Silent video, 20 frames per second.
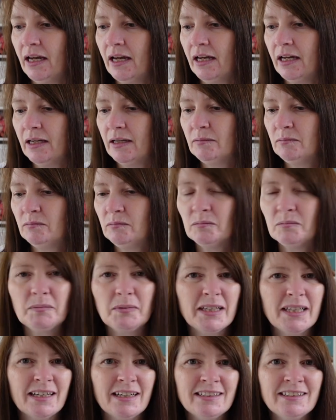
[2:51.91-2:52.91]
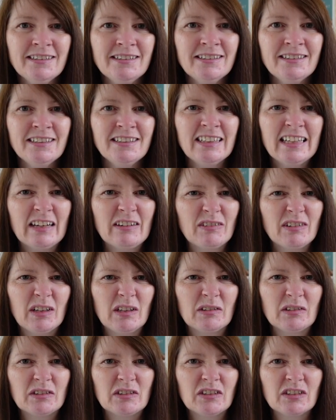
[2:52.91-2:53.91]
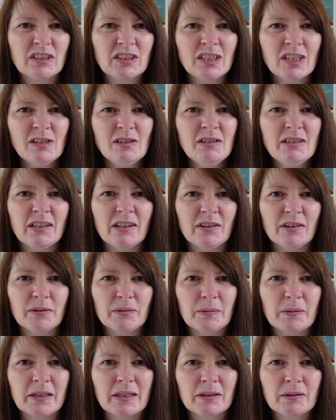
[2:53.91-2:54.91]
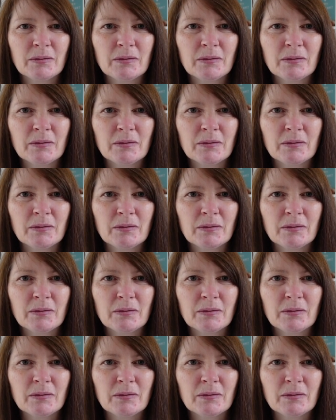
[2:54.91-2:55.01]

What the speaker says: I just didn't have a lot to show last week.